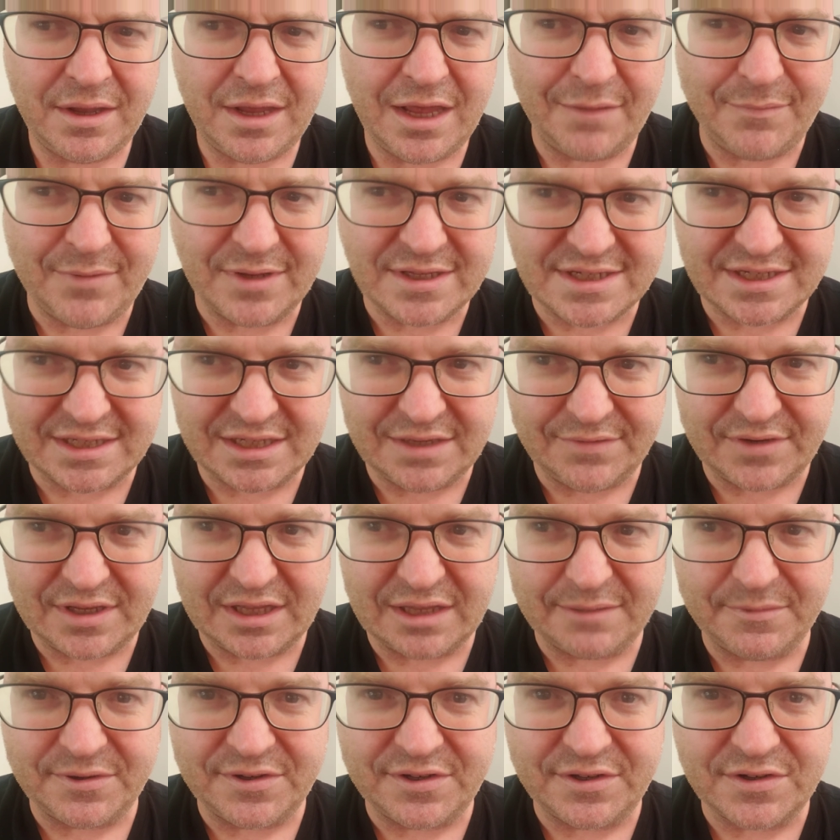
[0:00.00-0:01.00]
have been
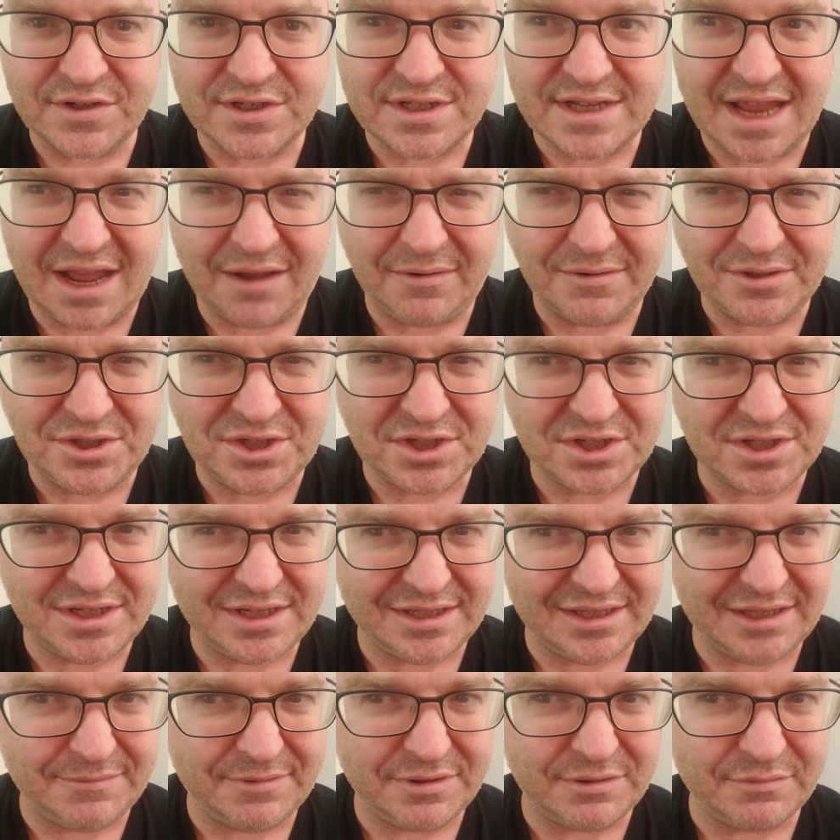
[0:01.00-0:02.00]
significantly reduced. Now it's just
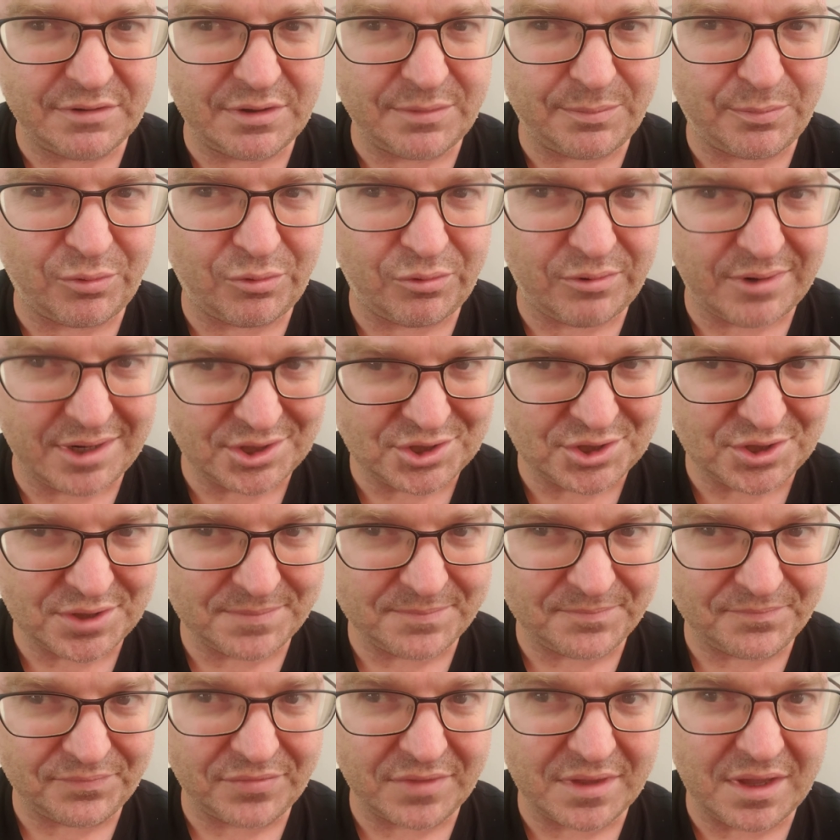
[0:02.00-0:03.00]
dealing with the
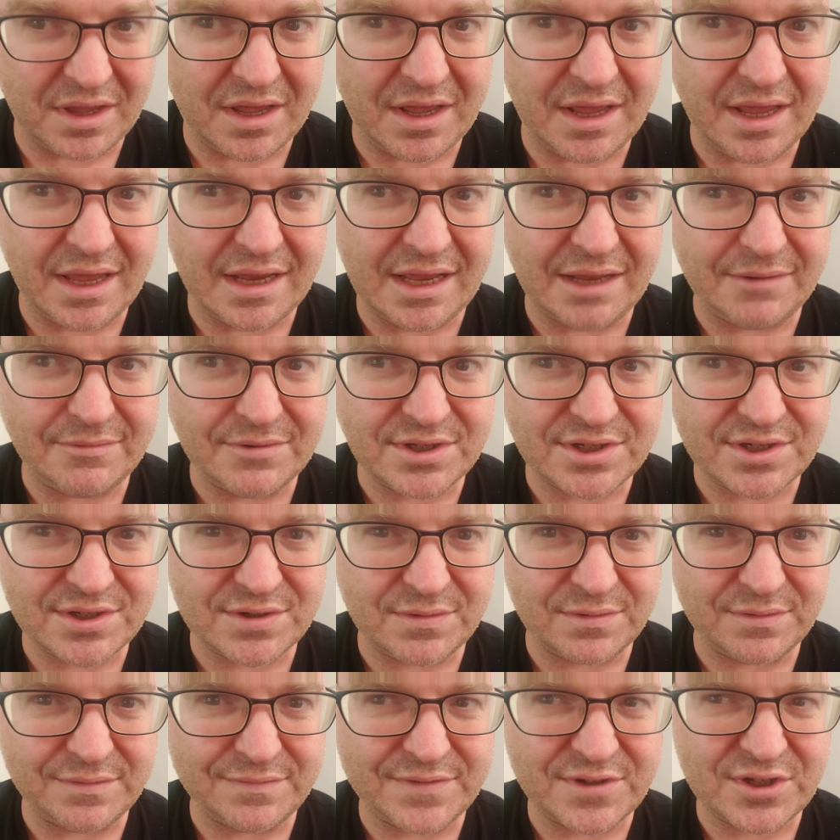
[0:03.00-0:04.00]
depression, and I was
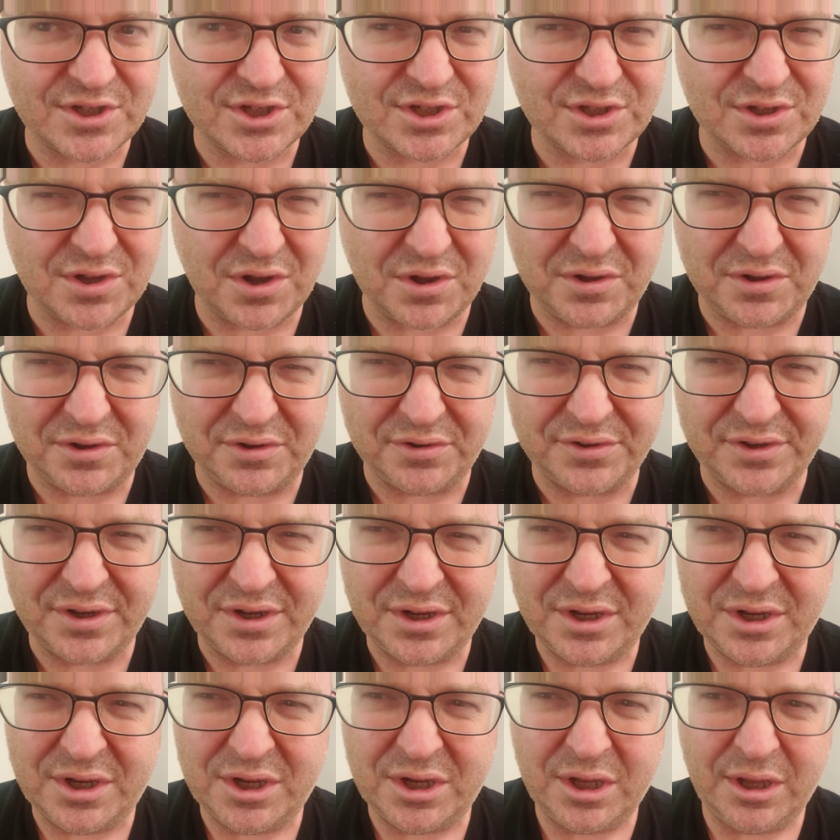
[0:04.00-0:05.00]
sort of stalled
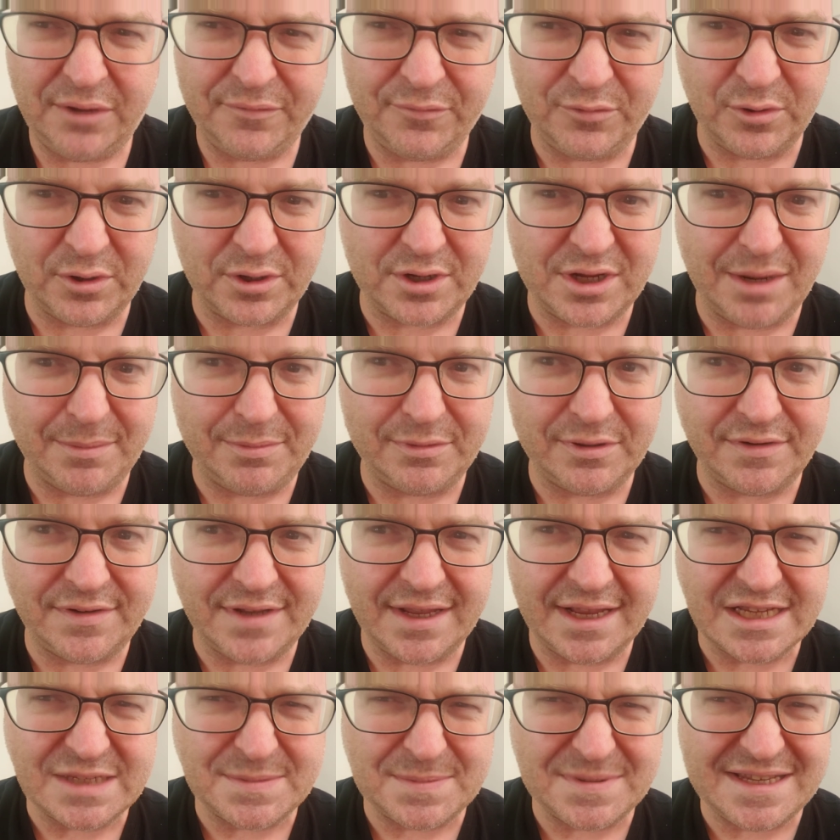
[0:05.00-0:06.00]
for a couple of
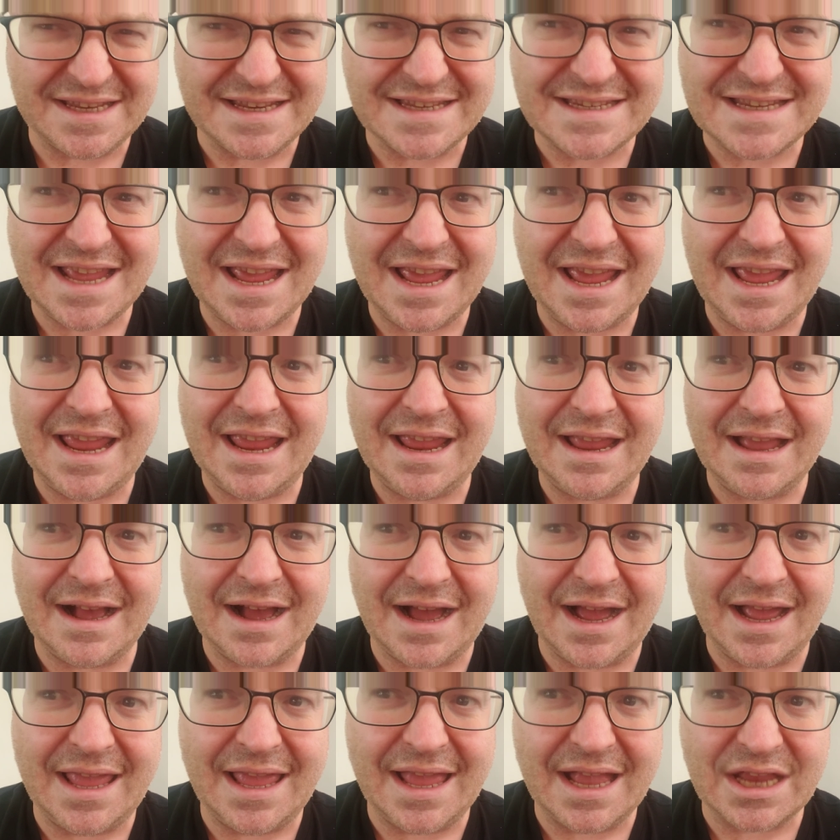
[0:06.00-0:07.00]
days. But today,
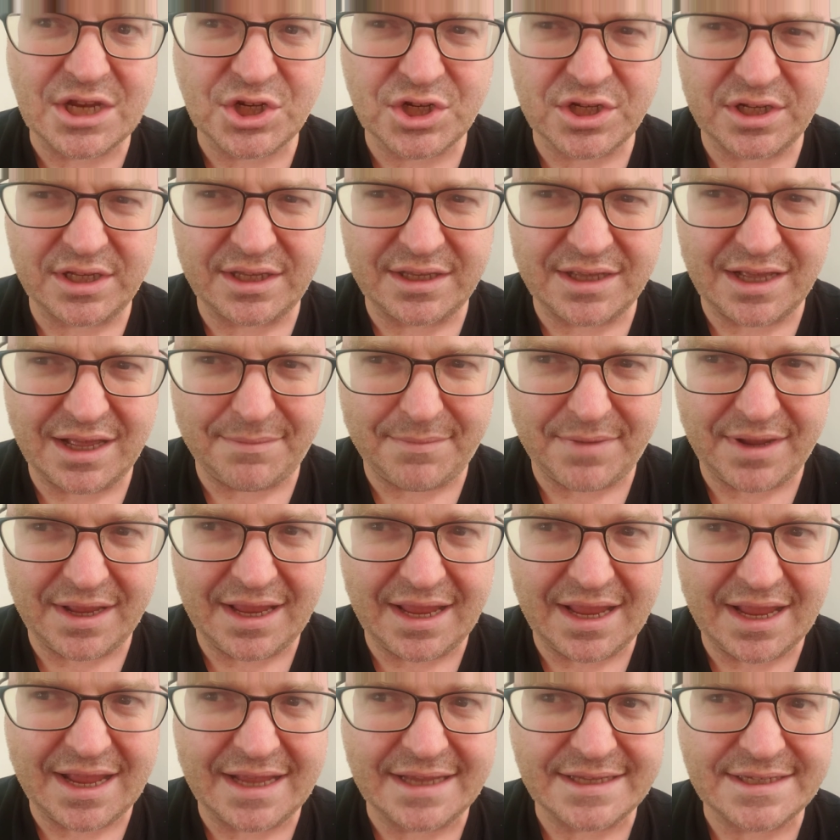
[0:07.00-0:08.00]
I actually got my
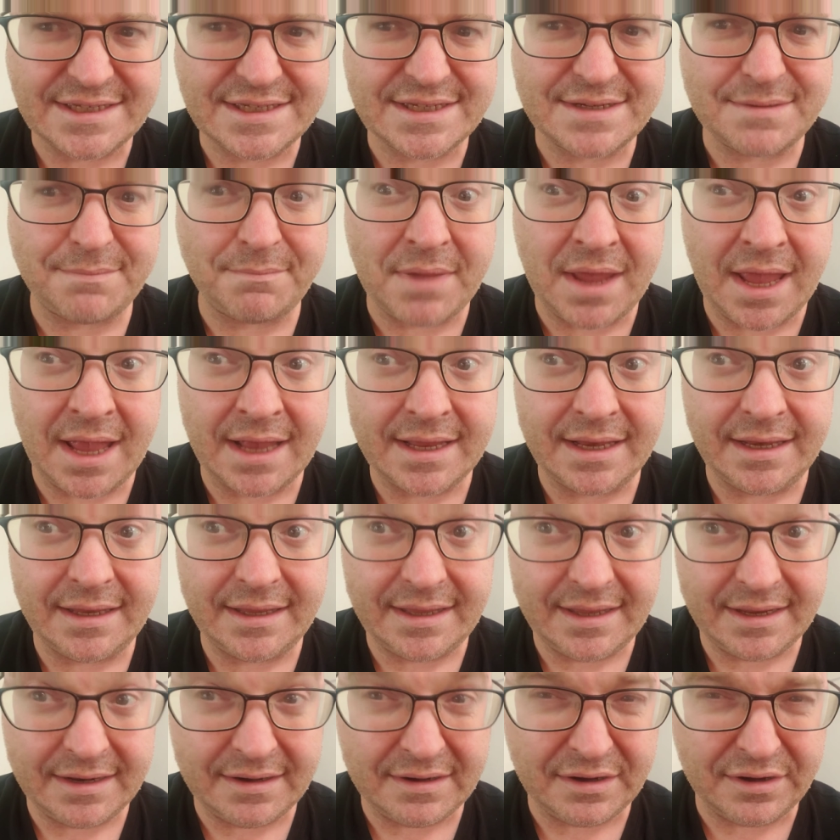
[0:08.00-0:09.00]
ass back in
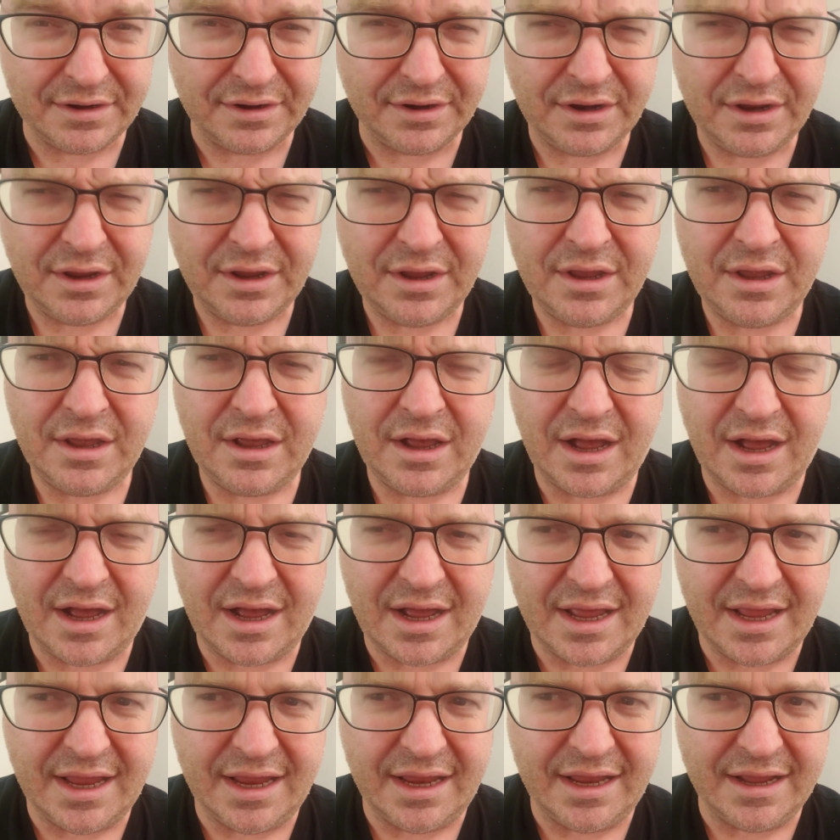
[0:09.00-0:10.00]
gear.
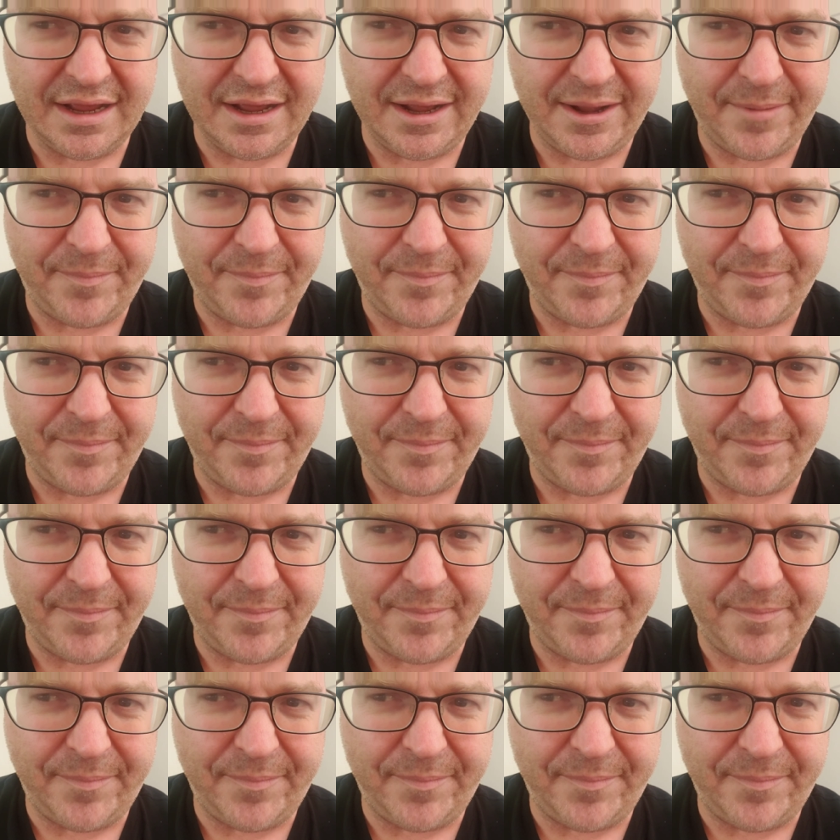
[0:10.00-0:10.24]
I